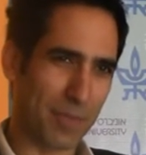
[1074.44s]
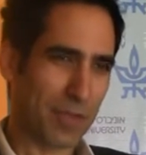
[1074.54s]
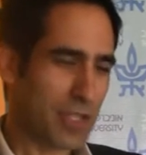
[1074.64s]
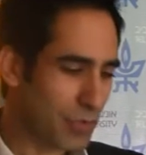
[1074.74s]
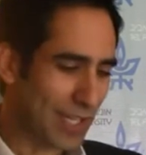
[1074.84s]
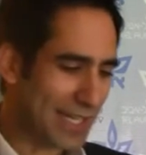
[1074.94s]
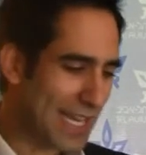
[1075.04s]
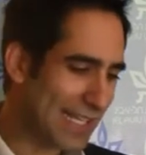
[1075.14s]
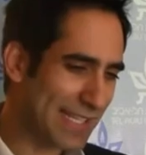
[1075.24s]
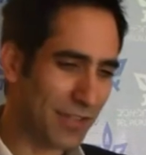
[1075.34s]
New
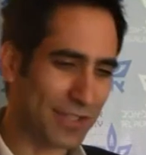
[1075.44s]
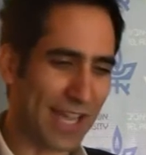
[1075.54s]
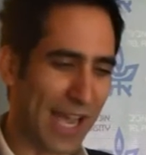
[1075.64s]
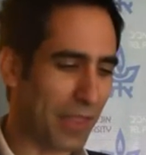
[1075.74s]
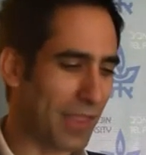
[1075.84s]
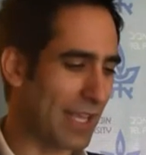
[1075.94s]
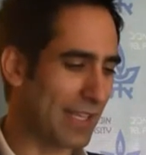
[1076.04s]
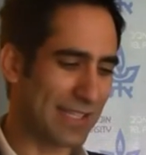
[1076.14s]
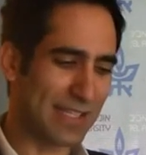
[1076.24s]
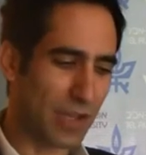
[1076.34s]
techniques to attack
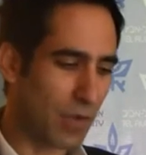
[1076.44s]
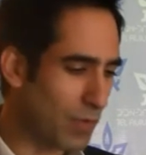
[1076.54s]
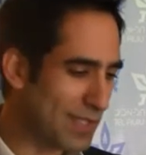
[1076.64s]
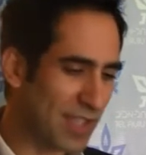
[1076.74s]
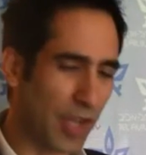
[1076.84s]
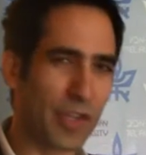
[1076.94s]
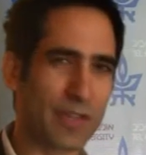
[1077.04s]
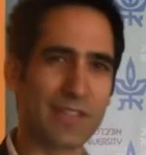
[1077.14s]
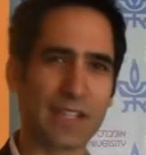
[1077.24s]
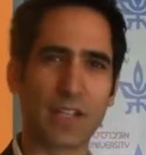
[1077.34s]
things, new
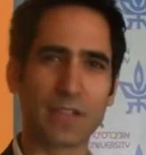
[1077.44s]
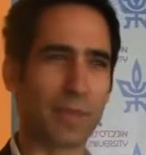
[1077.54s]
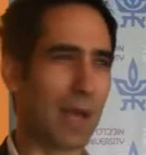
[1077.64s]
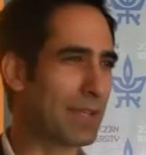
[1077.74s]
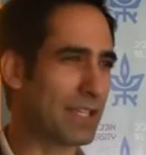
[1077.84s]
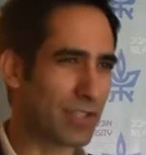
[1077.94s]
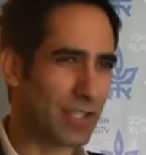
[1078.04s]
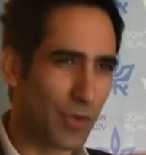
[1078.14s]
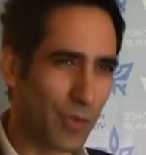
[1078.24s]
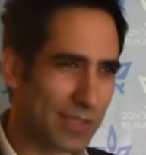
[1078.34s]
standards that got published,
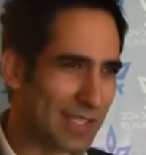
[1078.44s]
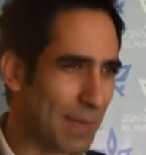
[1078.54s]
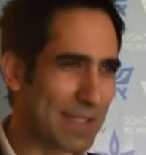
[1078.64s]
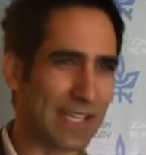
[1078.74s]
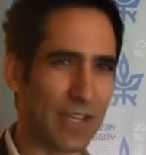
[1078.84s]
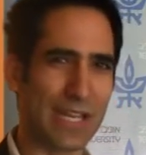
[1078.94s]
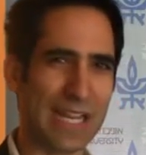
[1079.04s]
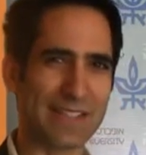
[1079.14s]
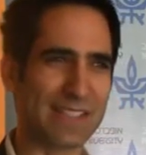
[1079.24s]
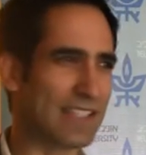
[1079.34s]
new cybersecurity
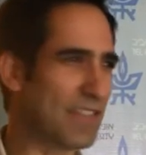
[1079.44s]
incident.